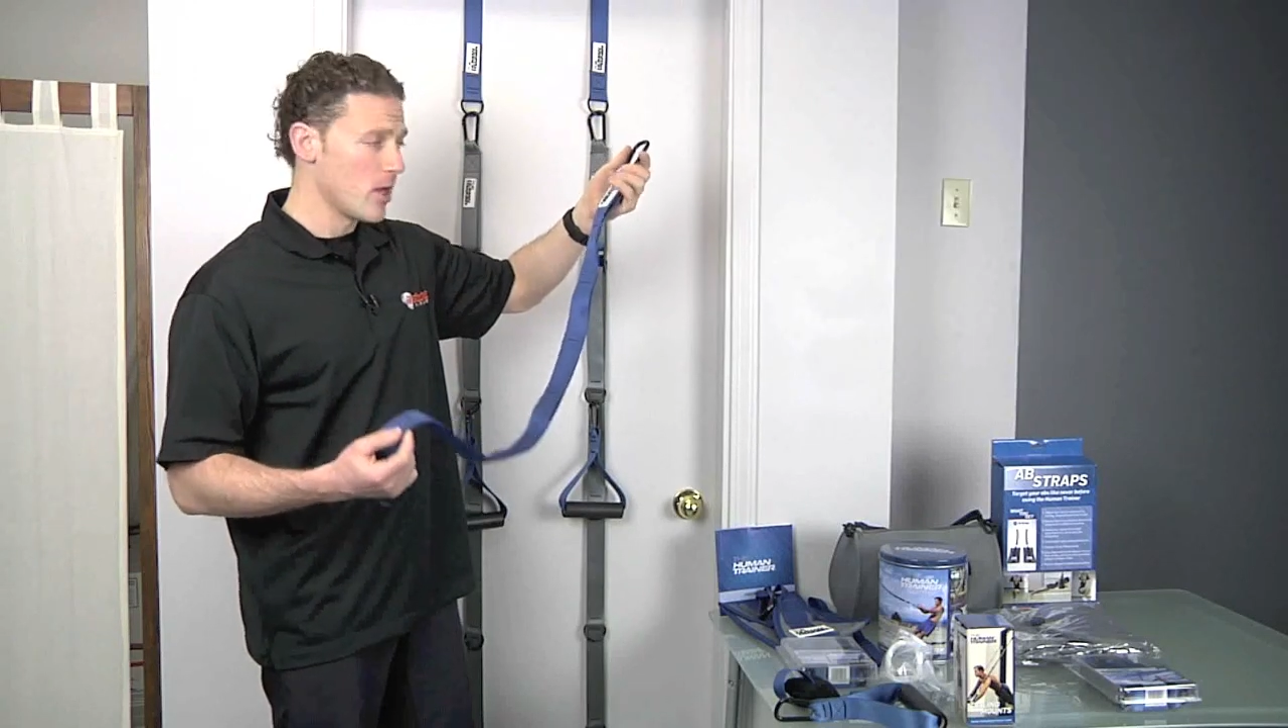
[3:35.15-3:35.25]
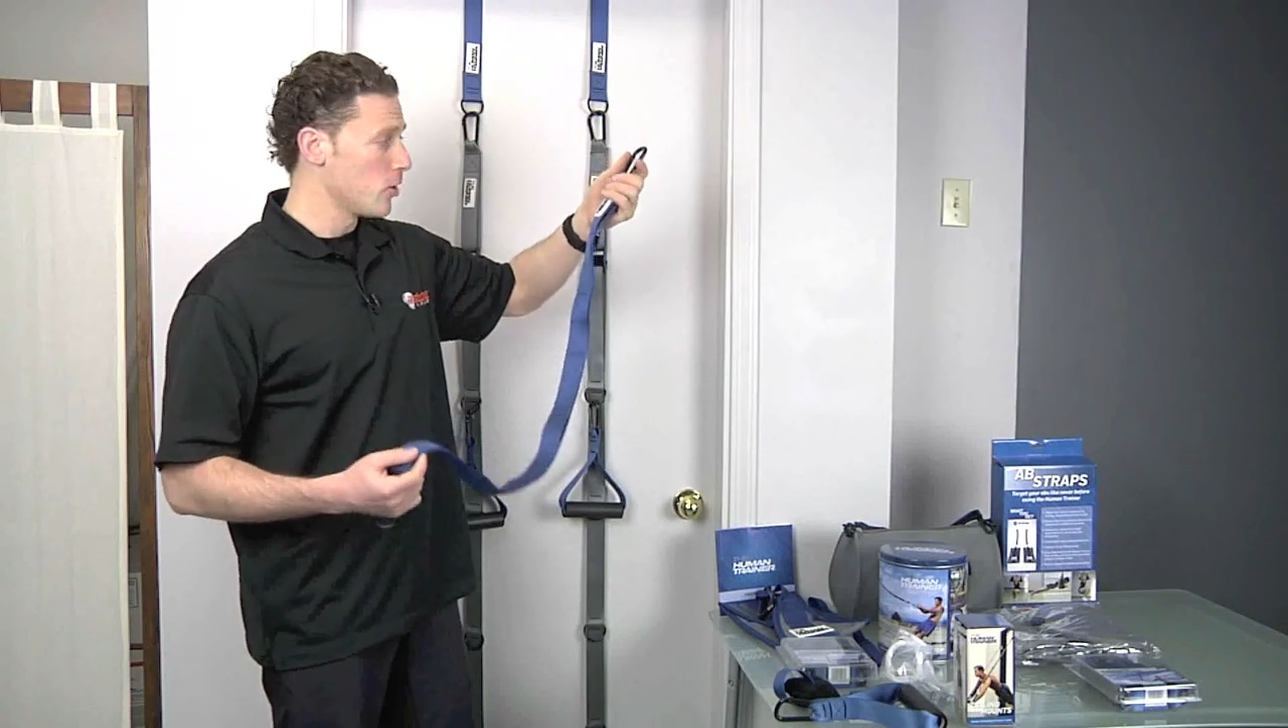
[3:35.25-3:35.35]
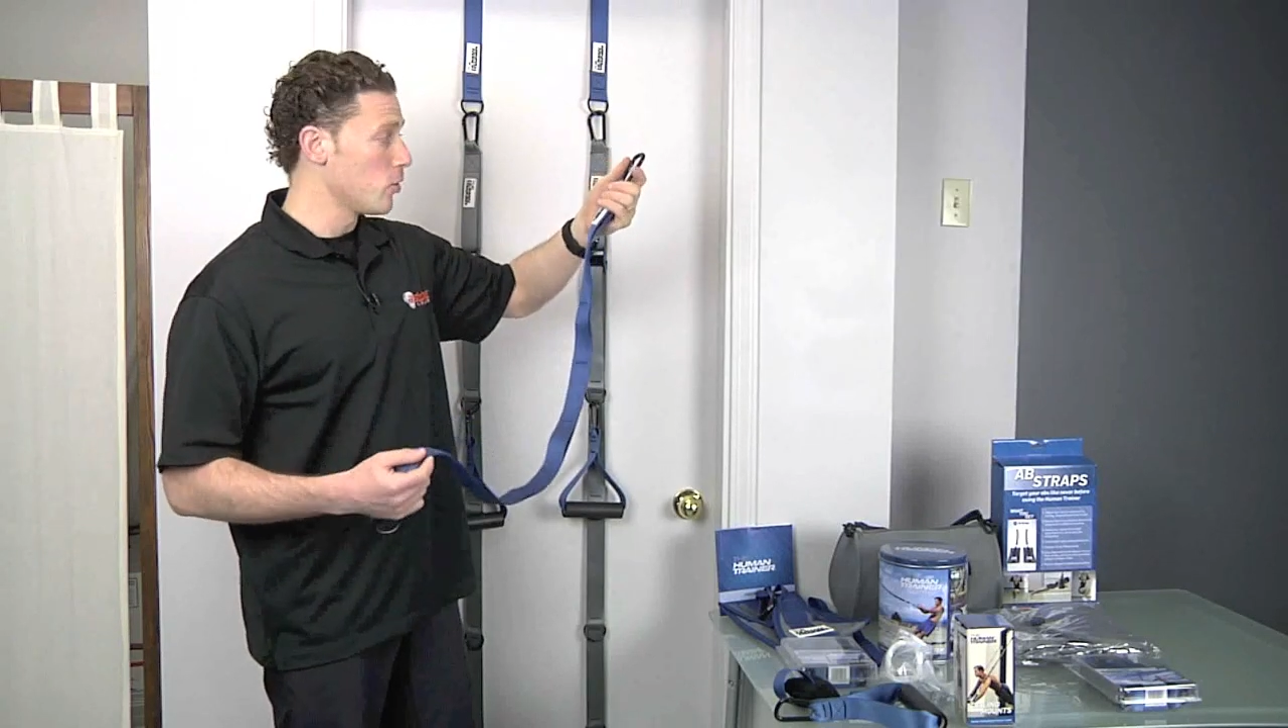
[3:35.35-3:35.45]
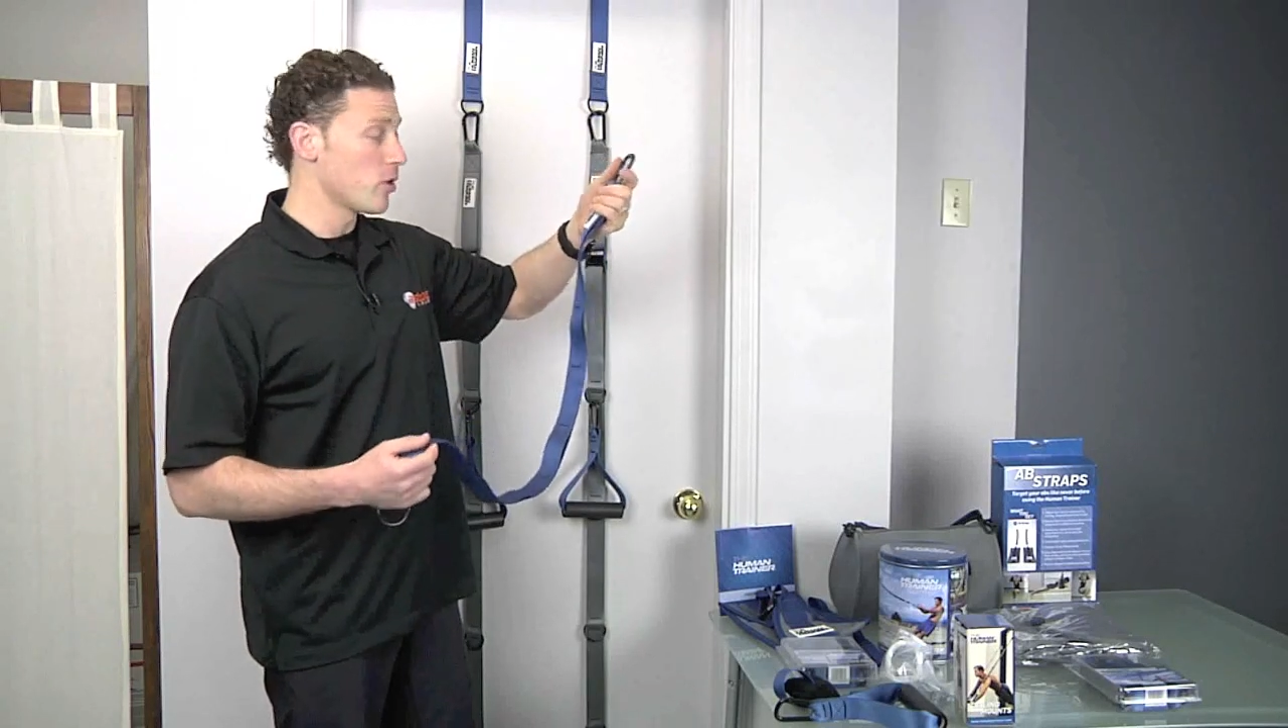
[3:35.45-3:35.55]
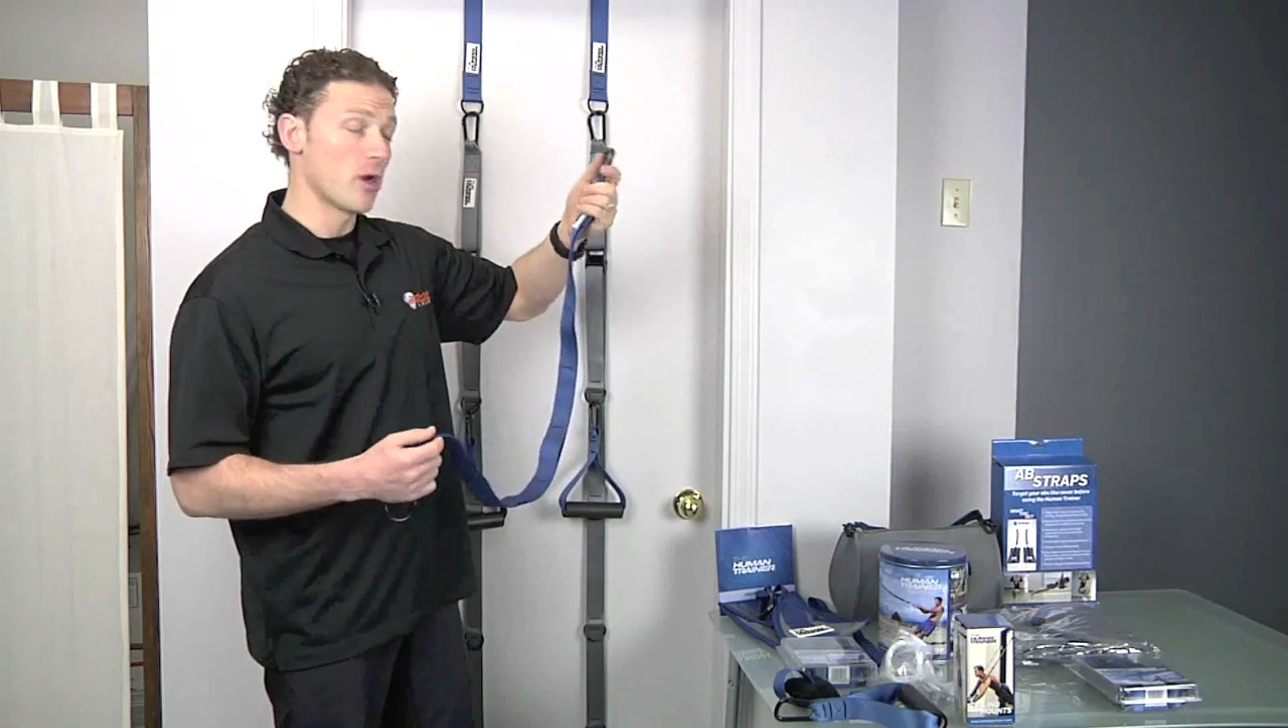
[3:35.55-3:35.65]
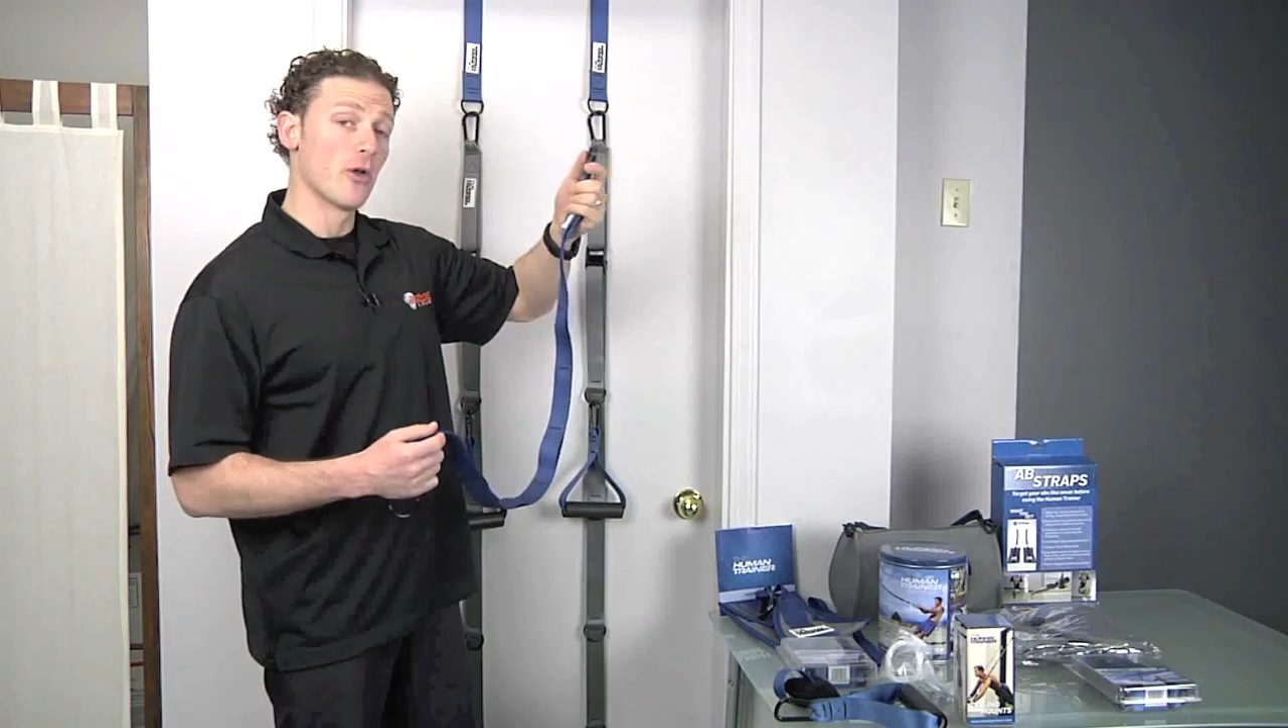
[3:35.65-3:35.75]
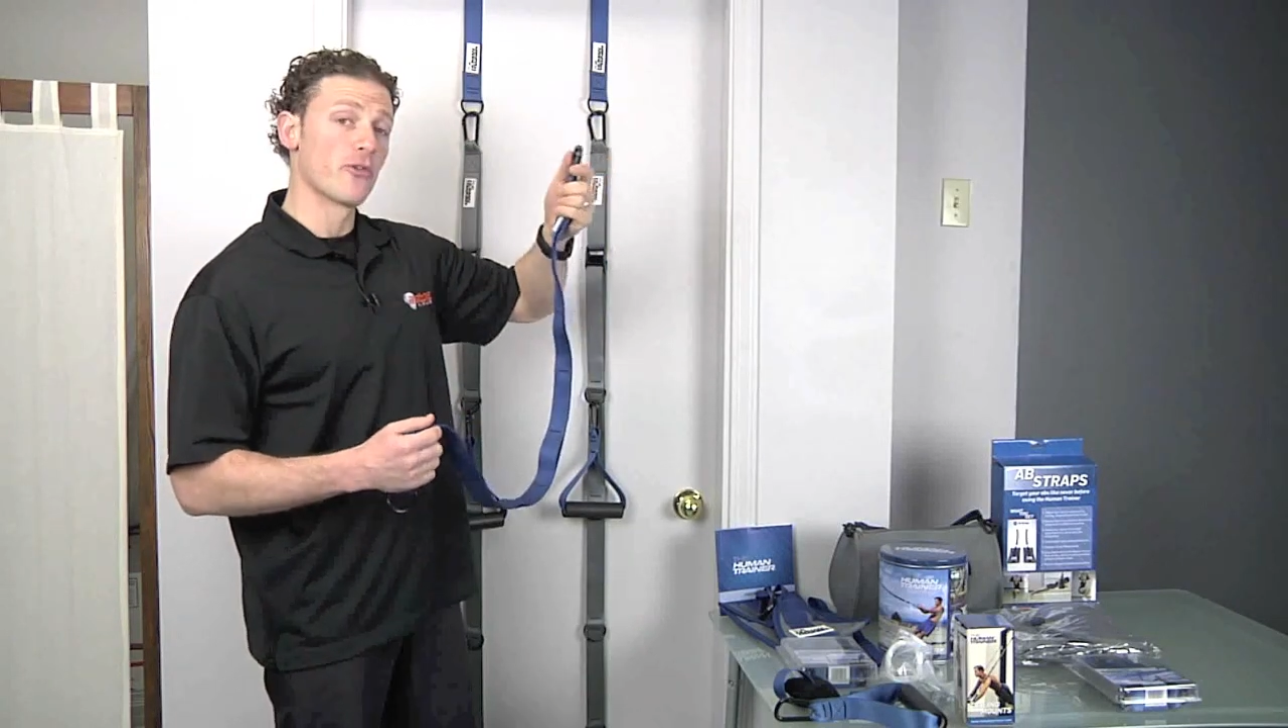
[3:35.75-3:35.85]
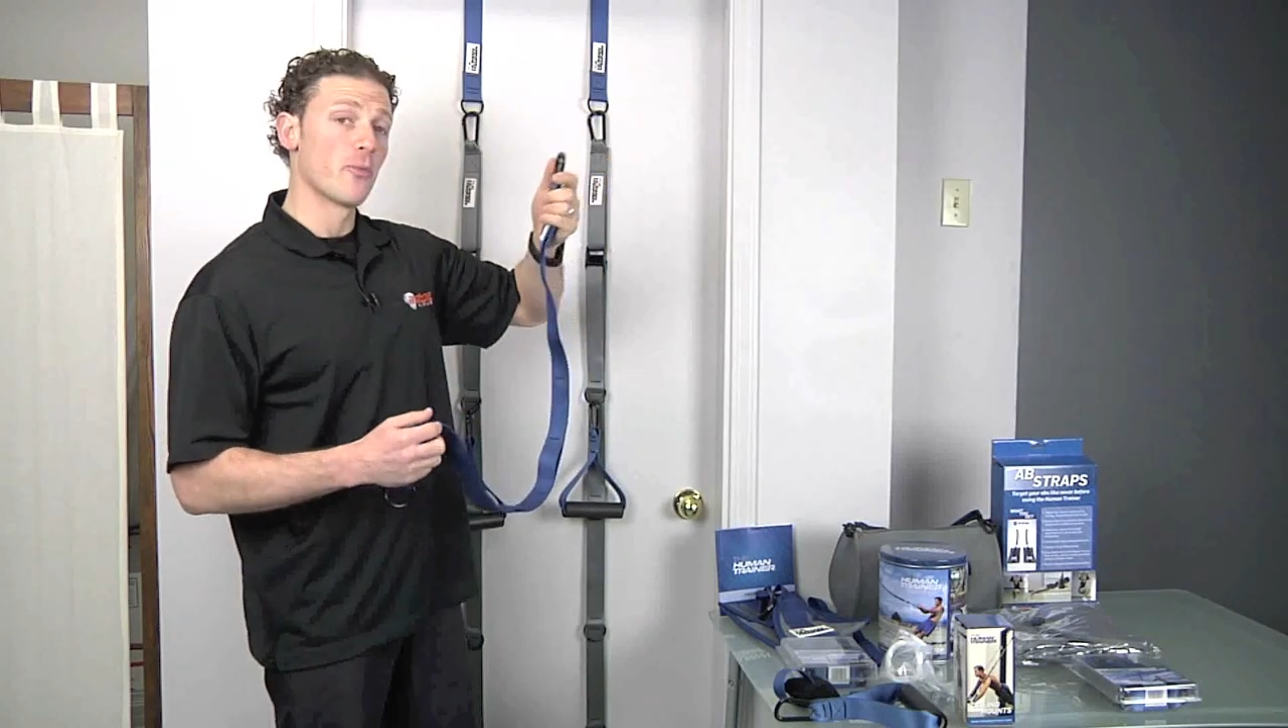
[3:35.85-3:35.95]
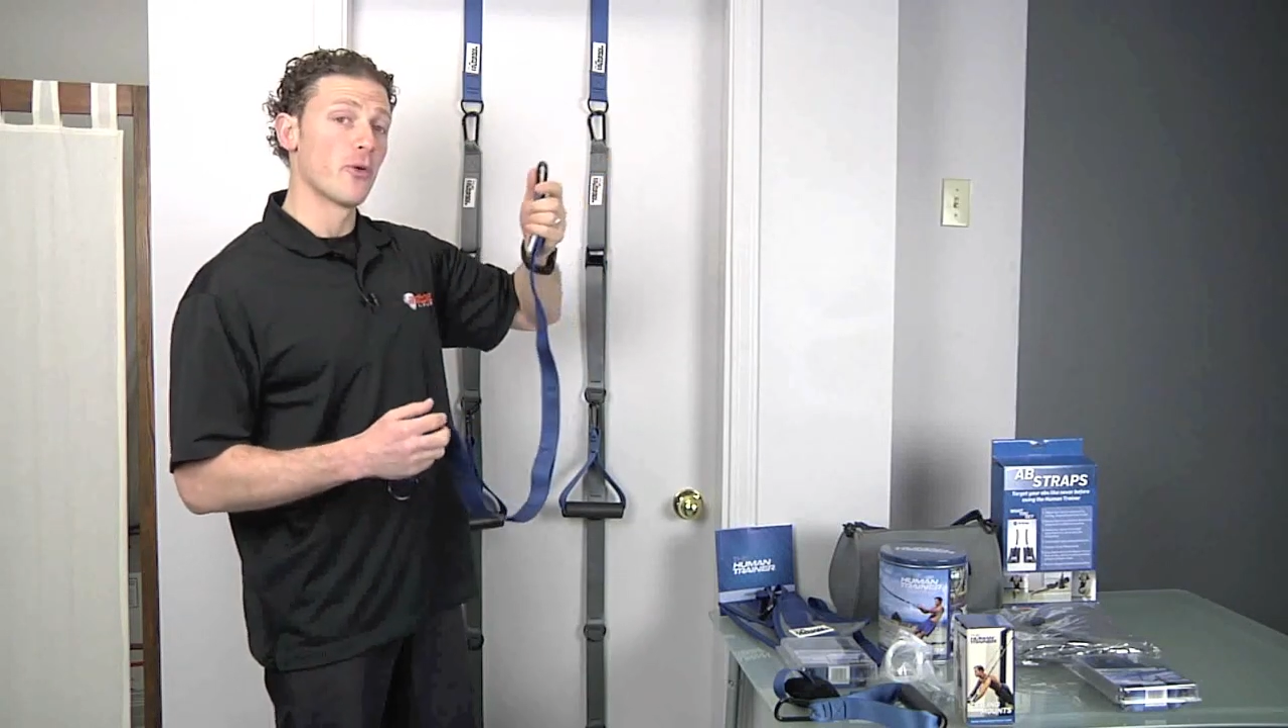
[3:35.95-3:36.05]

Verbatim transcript: You could also